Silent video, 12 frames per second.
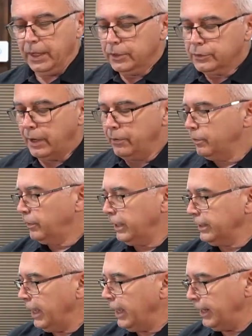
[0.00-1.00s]
So I would
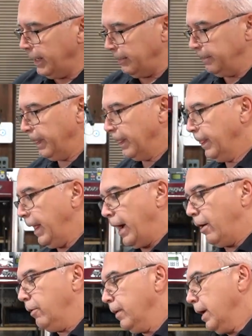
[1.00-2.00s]
plug that in. Now,